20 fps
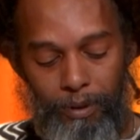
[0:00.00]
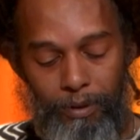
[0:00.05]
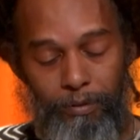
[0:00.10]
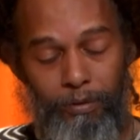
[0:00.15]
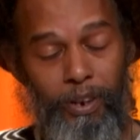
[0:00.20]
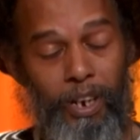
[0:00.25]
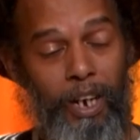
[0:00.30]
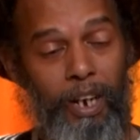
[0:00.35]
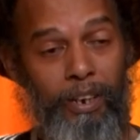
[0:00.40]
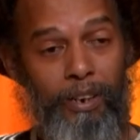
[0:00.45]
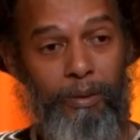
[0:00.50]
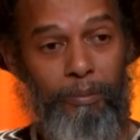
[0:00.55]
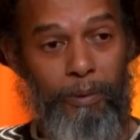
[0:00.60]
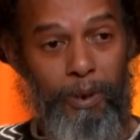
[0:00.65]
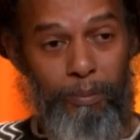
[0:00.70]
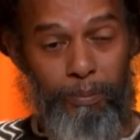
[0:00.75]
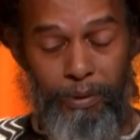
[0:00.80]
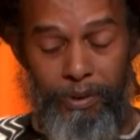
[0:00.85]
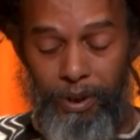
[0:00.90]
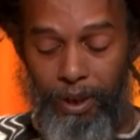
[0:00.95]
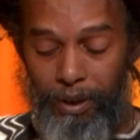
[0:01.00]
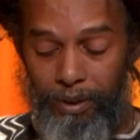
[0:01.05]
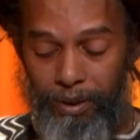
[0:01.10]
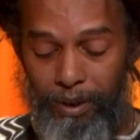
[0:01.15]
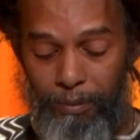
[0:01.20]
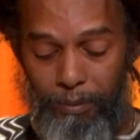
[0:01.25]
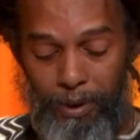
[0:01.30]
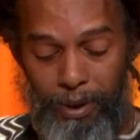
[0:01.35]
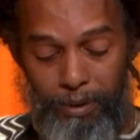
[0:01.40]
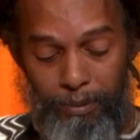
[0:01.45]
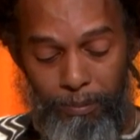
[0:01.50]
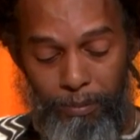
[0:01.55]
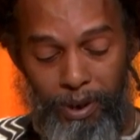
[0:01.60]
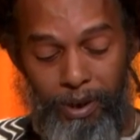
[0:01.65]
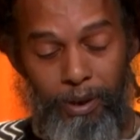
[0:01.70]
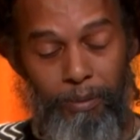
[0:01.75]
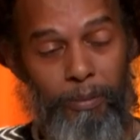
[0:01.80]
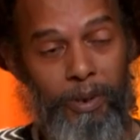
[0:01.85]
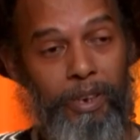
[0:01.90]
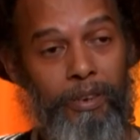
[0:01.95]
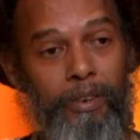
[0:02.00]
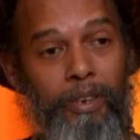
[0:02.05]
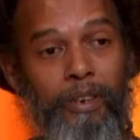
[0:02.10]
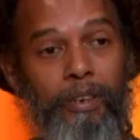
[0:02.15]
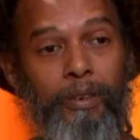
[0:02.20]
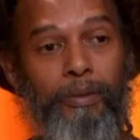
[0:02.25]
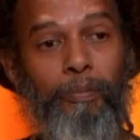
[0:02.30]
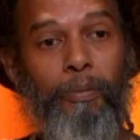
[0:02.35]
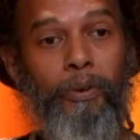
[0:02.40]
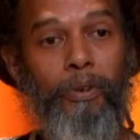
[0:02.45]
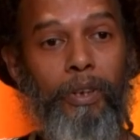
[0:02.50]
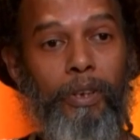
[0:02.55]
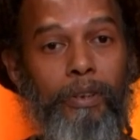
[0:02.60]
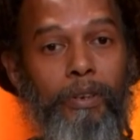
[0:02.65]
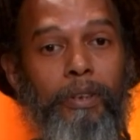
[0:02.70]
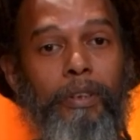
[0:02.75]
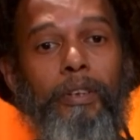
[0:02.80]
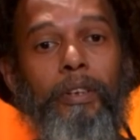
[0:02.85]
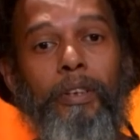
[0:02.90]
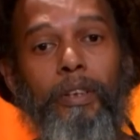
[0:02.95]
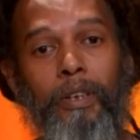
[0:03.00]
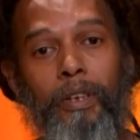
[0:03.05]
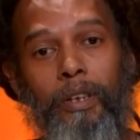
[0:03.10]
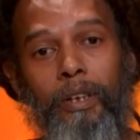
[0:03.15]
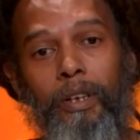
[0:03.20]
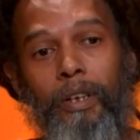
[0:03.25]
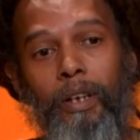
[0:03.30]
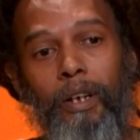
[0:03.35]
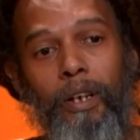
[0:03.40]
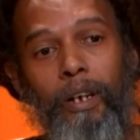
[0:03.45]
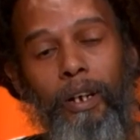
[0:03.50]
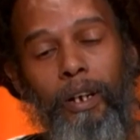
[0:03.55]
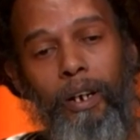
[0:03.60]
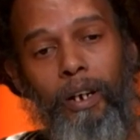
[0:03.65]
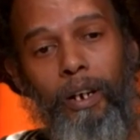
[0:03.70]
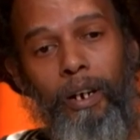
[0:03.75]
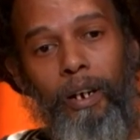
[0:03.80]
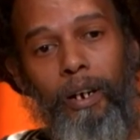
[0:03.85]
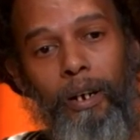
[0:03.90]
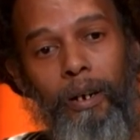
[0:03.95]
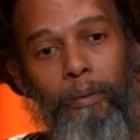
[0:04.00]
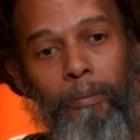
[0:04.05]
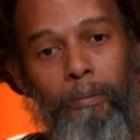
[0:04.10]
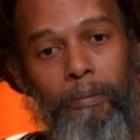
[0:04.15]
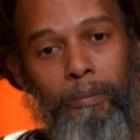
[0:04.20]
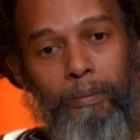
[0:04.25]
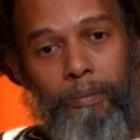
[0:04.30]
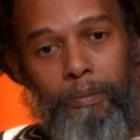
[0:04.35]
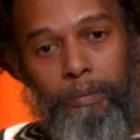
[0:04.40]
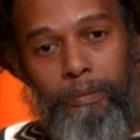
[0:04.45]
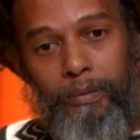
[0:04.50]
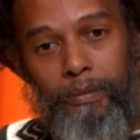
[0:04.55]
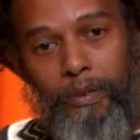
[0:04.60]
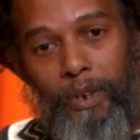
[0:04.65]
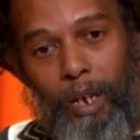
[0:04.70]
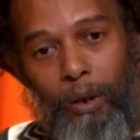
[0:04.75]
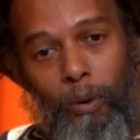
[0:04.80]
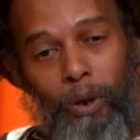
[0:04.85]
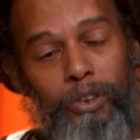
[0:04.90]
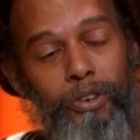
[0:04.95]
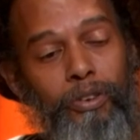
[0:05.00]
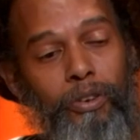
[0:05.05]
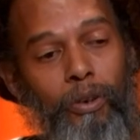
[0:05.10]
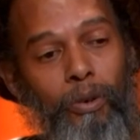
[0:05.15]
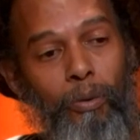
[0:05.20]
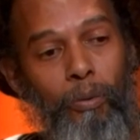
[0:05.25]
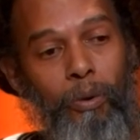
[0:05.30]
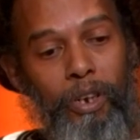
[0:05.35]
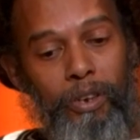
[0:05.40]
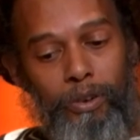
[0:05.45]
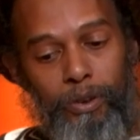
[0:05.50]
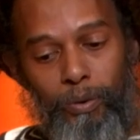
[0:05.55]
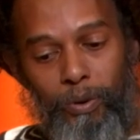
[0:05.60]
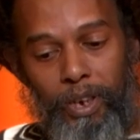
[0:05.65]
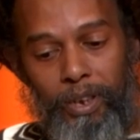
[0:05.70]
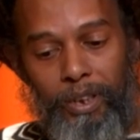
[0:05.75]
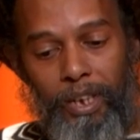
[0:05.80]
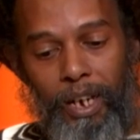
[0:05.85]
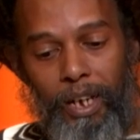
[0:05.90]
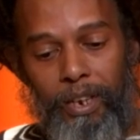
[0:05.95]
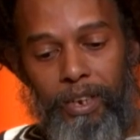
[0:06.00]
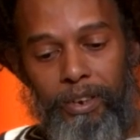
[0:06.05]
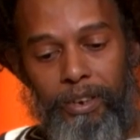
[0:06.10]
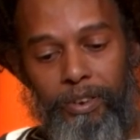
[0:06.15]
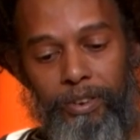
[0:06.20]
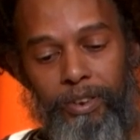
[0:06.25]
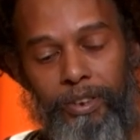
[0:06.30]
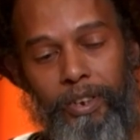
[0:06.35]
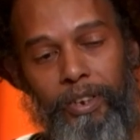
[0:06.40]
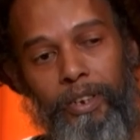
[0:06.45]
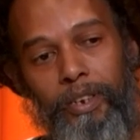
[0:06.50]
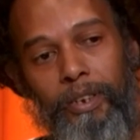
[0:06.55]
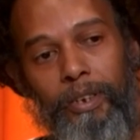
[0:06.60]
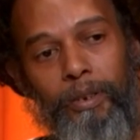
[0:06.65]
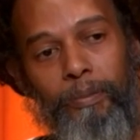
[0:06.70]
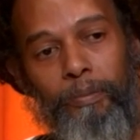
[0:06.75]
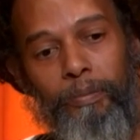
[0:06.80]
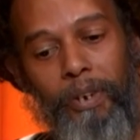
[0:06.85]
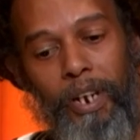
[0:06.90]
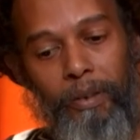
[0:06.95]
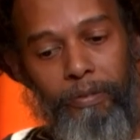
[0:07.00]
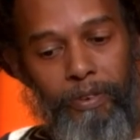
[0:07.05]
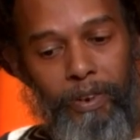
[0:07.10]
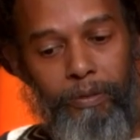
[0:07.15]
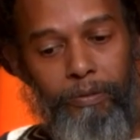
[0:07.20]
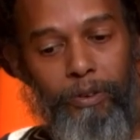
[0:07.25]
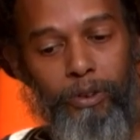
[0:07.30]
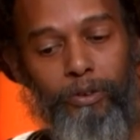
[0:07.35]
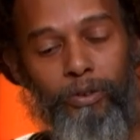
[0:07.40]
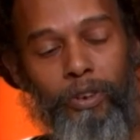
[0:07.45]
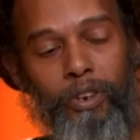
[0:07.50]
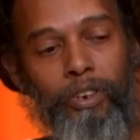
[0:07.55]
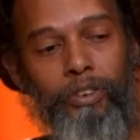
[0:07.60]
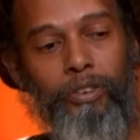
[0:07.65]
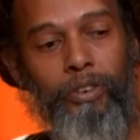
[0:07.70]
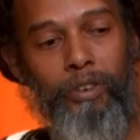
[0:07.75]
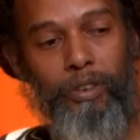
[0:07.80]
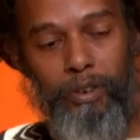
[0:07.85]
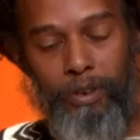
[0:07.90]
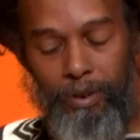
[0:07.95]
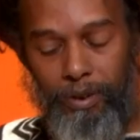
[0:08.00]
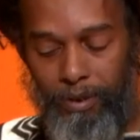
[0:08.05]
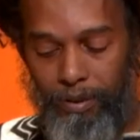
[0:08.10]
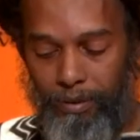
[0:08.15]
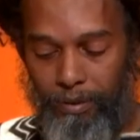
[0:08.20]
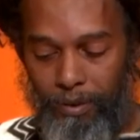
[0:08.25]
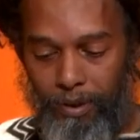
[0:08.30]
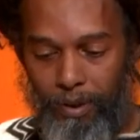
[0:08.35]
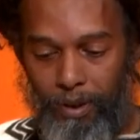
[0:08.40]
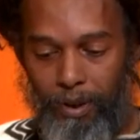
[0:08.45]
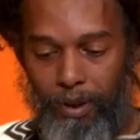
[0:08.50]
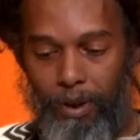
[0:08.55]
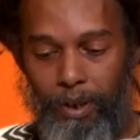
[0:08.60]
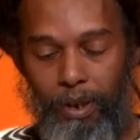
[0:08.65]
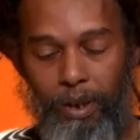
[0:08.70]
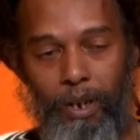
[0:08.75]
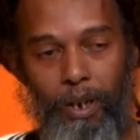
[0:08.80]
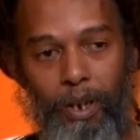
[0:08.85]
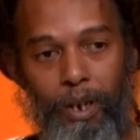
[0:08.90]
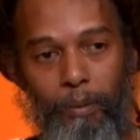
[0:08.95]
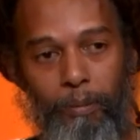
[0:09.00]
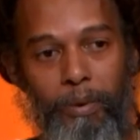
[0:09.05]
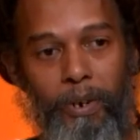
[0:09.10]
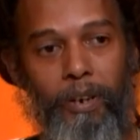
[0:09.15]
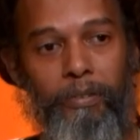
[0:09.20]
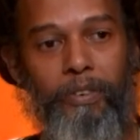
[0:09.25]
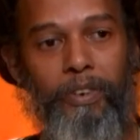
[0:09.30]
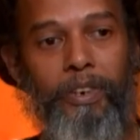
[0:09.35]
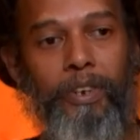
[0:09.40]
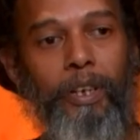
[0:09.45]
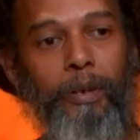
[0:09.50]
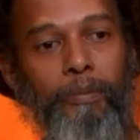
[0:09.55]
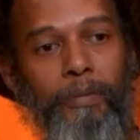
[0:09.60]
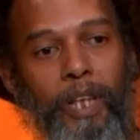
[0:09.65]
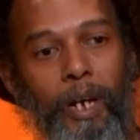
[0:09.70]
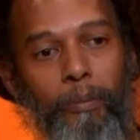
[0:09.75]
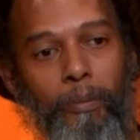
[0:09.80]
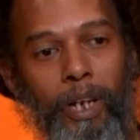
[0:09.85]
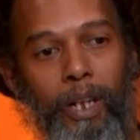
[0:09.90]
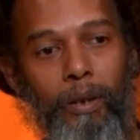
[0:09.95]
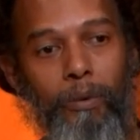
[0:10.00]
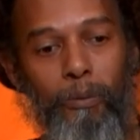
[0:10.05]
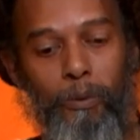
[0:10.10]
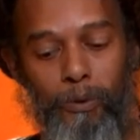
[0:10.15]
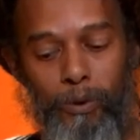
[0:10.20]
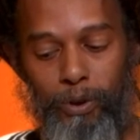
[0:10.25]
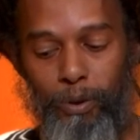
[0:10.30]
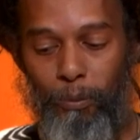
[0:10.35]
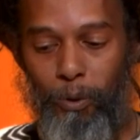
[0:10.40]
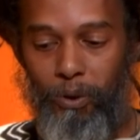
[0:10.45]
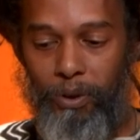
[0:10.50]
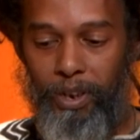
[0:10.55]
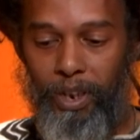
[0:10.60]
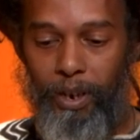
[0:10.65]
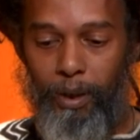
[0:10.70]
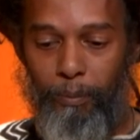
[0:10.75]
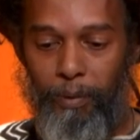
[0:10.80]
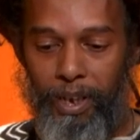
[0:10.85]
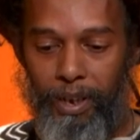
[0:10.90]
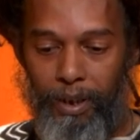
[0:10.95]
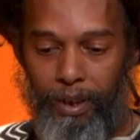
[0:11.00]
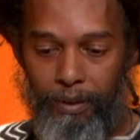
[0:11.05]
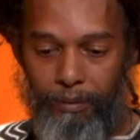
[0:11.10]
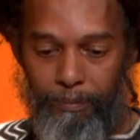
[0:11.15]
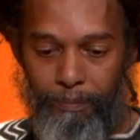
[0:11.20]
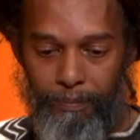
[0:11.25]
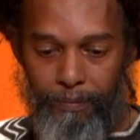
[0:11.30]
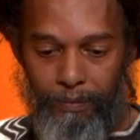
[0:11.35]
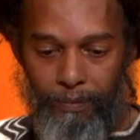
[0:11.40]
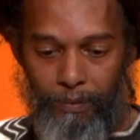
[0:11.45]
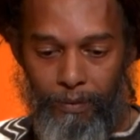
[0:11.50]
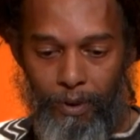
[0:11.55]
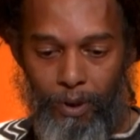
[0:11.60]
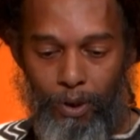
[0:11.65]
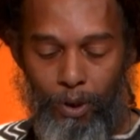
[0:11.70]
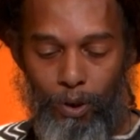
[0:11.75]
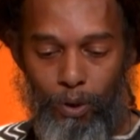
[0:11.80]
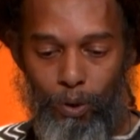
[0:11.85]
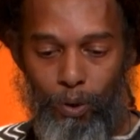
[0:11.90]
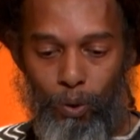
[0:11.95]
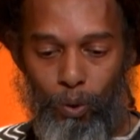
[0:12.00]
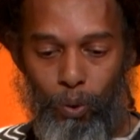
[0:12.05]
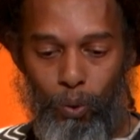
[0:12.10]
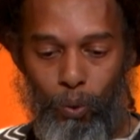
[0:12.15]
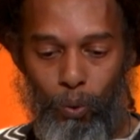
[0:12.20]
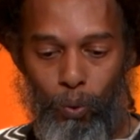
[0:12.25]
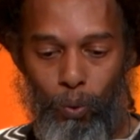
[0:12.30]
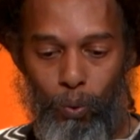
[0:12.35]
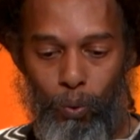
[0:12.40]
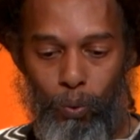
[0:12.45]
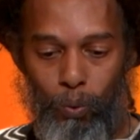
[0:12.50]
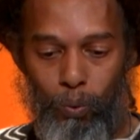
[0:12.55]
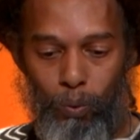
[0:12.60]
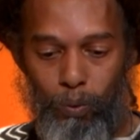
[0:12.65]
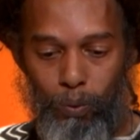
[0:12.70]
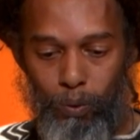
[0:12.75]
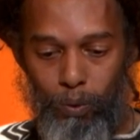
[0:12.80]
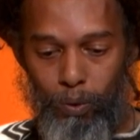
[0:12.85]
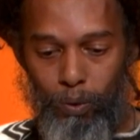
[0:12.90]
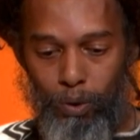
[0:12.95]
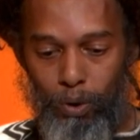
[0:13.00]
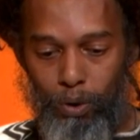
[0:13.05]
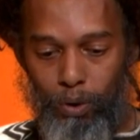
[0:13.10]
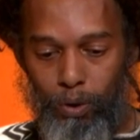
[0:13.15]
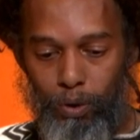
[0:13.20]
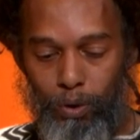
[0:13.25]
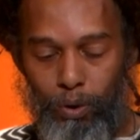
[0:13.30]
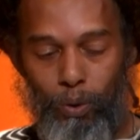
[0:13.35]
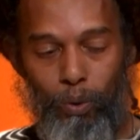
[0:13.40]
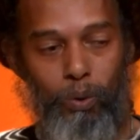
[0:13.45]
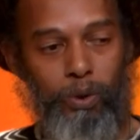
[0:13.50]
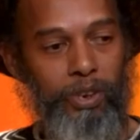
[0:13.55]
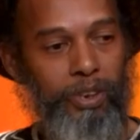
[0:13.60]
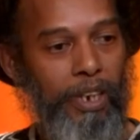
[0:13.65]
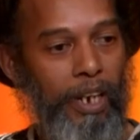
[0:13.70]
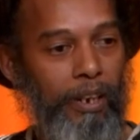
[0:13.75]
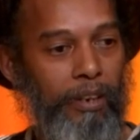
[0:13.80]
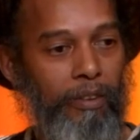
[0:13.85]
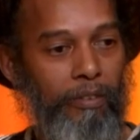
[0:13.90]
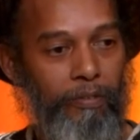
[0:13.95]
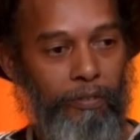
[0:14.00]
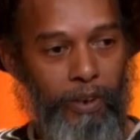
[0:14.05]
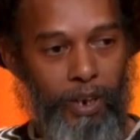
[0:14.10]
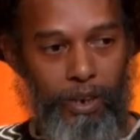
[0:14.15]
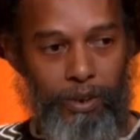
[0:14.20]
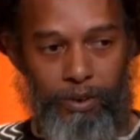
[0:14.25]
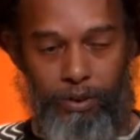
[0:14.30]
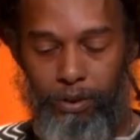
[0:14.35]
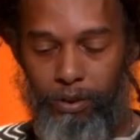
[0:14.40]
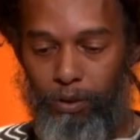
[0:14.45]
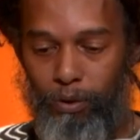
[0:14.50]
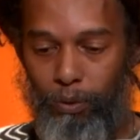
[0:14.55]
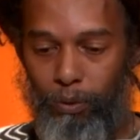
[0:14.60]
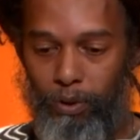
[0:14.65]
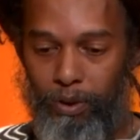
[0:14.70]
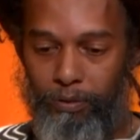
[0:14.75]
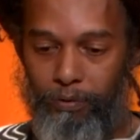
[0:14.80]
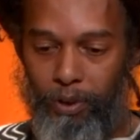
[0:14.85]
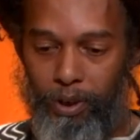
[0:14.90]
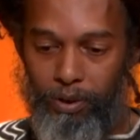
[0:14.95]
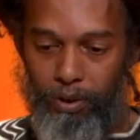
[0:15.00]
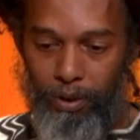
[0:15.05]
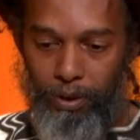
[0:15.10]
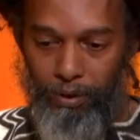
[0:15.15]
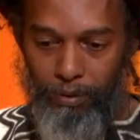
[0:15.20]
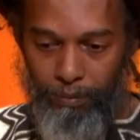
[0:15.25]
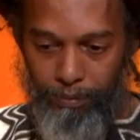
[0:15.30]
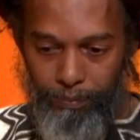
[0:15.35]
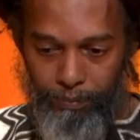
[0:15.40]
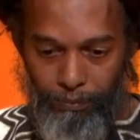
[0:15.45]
for guiding me, protecting me, bringing me to this point. Um, I also want to acknowledge the prophet of the traditions, uh, Prophet Neb Dambala Musa Morodenibig, who through his sacrifice and through his vision,